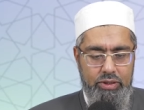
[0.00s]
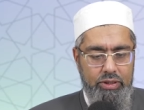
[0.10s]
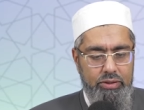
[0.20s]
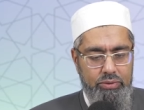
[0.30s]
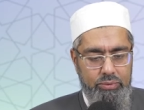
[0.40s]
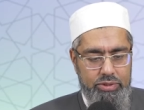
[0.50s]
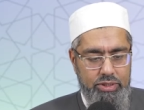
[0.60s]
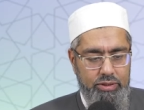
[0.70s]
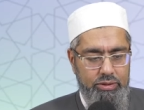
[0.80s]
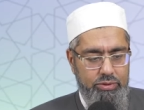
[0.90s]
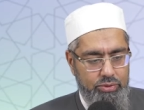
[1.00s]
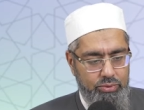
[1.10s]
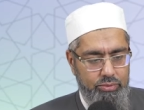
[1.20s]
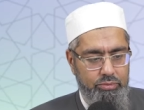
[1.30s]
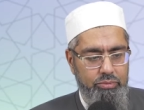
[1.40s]
Uh, so
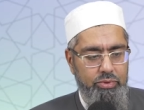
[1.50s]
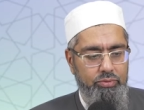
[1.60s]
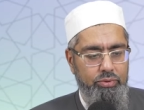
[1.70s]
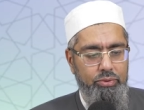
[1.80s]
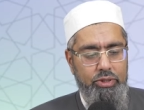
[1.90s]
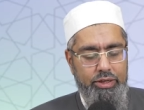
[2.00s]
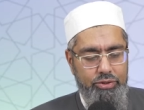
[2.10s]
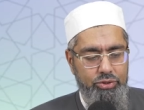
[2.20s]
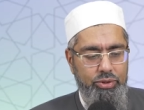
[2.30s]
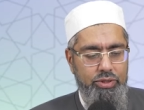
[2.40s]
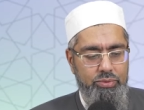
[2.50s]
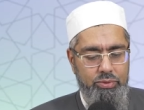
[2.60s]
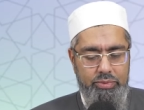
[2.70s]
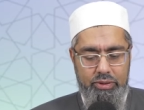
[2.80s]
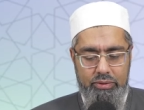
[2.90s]
if you'd like to join us,
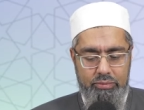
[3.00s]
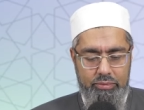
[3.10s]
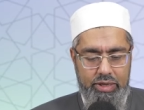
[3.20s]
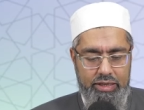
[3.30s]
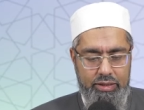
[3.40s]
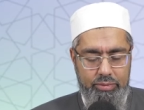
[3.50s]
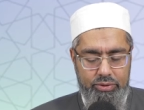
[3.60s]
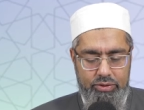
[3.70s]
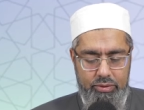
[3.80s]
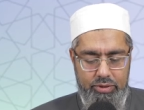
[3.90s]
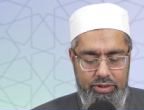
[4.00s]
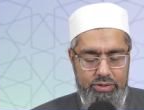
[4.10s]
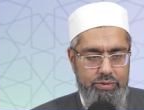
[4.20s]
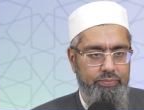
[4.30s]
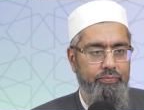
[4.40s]
we'll be back in about 10
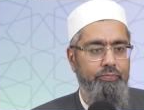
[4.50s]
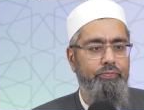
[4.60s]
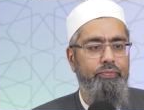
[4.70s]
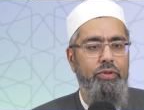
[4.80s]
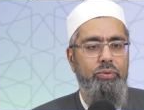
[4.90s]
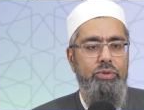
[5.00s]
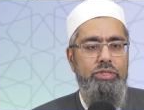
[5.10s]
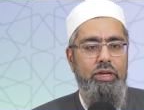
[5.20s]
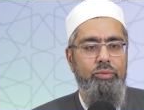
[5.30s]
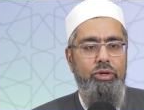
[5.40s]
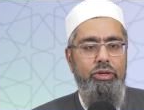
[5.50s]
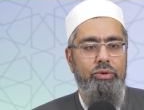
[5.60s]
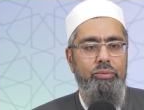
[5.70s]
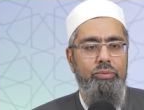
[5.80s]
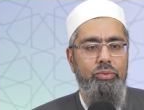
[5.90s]
minutes. Wassalamu
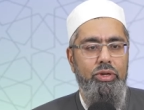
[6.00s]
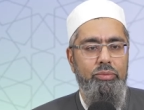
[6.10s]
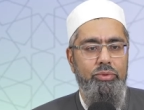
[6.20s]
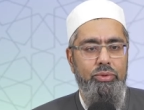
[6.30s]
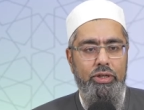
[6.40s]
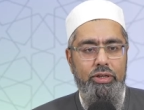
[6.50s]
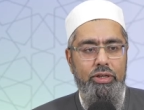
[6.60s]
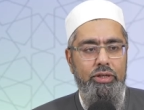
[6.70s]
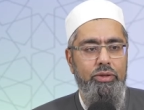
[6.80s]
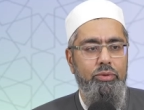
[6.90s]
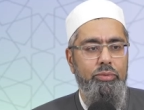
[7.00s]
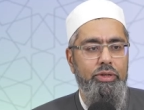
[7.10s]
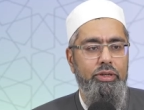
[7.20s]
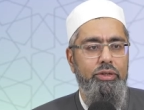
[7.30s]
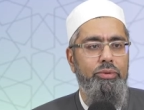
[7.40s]
alaikum wa rahmatullahi wa
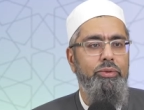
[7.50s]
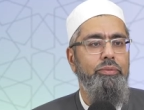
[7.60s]
barakatuh.